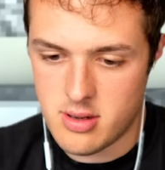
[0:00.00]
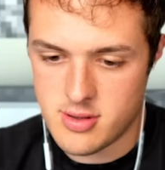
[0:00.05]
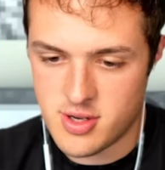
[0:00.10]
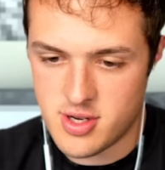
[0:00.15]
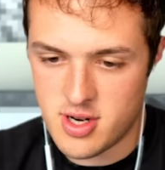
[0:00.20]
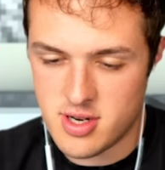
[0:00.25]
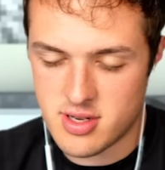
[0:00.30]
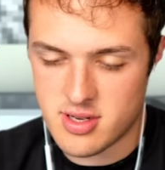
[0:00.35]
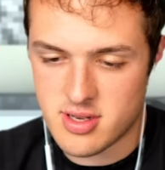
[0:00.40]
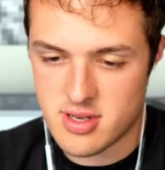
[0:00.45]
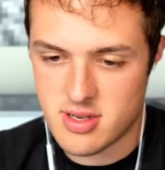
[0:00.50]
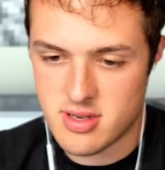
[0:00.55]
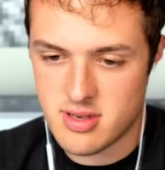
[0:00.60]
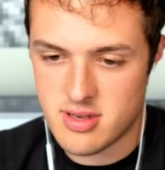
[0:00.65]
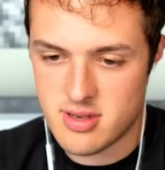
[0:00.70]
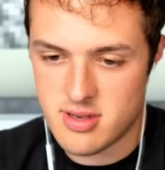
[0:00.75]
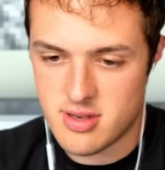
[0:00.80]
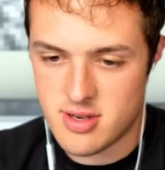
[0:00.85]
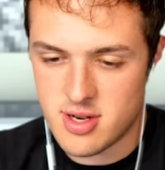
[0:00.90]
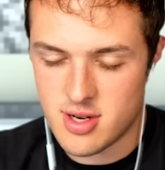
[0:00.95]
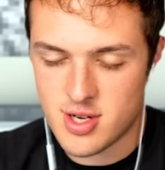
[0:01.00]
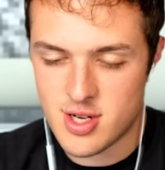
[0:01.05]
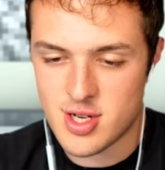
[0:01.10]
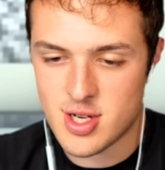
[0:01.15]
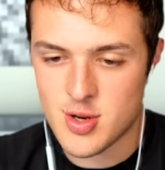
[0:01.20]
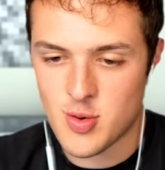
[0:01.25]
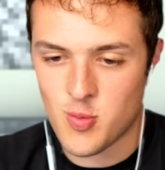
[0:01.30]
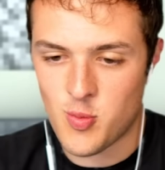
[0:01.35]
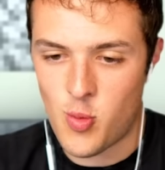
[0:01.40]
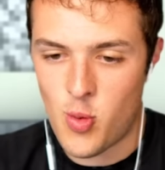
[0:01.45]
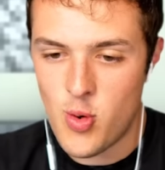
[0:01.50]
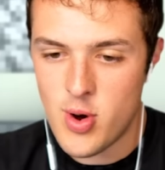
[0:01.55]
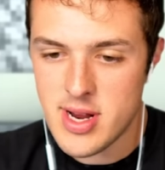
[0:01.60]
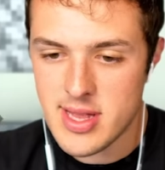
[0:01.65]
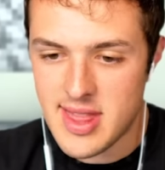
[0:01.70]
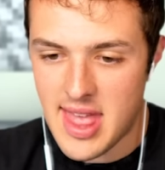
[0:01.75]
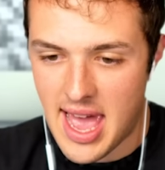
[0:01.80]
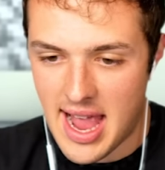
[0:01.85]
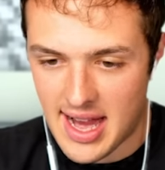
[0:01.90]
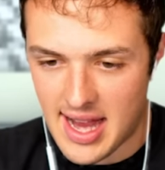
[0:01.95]
just
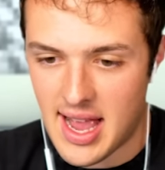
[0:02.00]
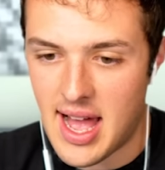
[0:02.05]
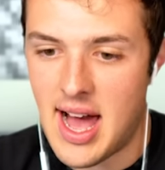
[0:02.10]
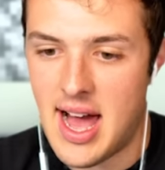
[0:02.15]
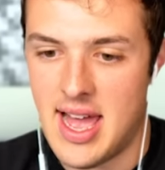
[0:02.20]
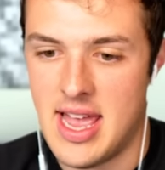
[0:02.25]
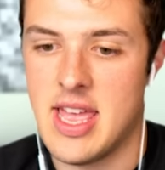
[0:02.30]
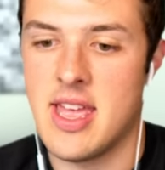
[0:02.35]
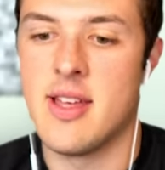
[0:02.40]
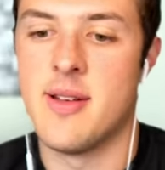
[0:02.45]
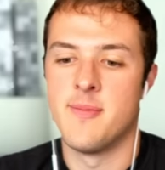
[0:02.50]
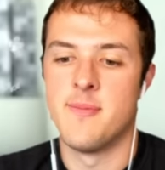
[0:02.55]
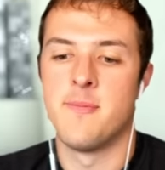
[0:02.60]
destroyed that guy.